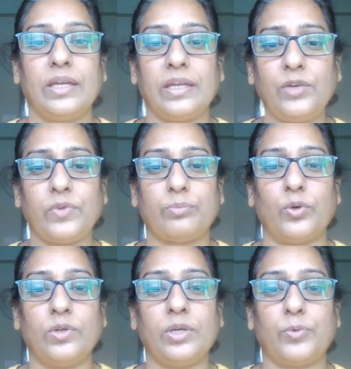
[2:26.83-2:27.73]
In a
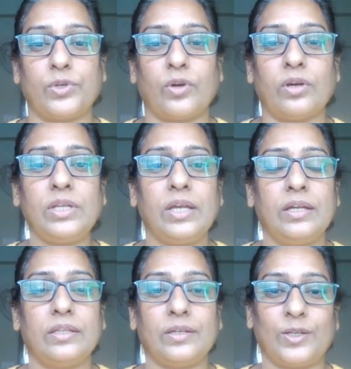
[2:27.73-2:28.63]
webhook protocol,
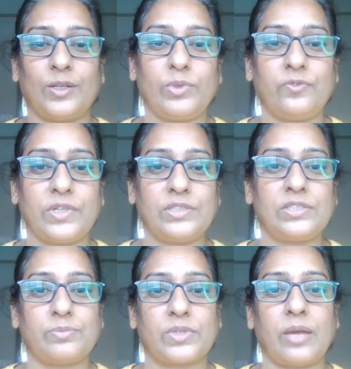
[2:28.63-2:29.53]
the consumer first
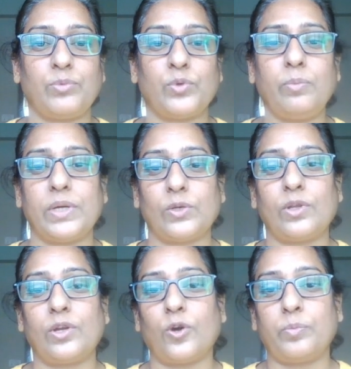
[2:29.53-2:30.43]
subscribes to a
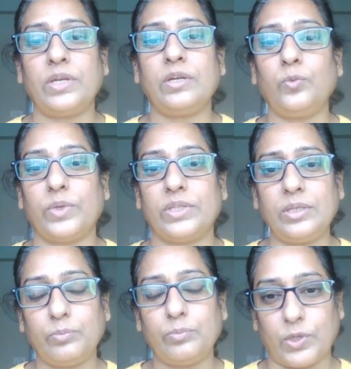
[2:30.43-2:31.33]
particular topic with the
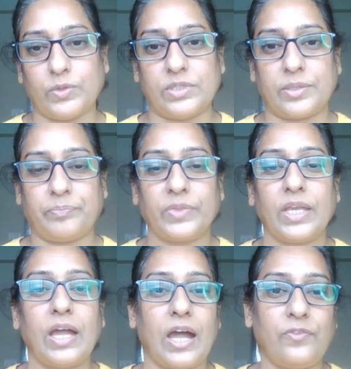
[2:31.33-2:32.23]
producer.
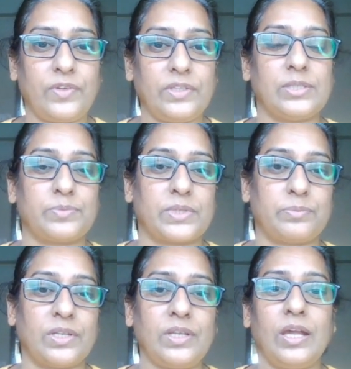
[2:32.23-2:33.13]
After the
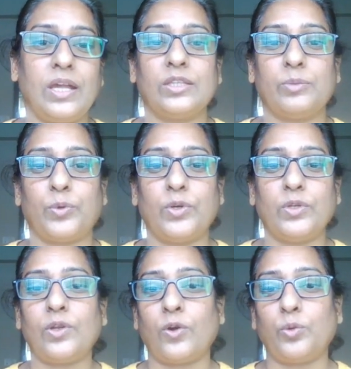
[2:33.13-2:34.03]
subscription, the
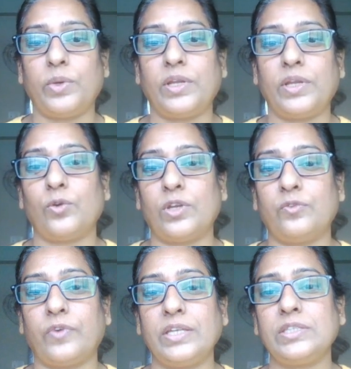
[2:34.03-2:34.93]
producer automatically
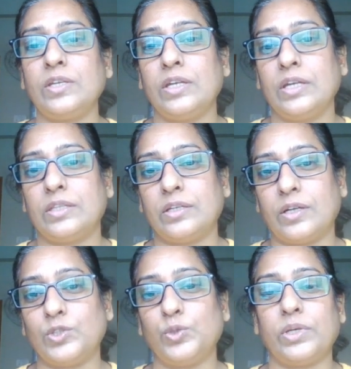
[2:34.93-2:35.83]
notifies the
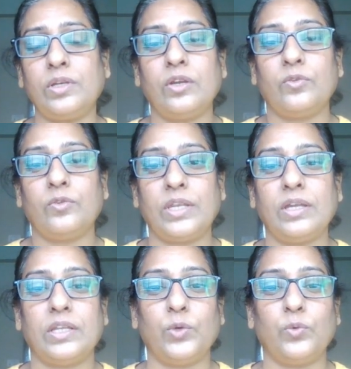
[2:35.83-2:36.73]
consumer
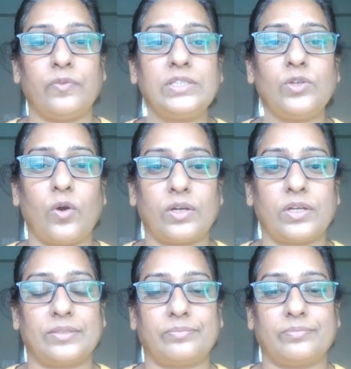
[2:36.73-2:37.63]
when new events occur.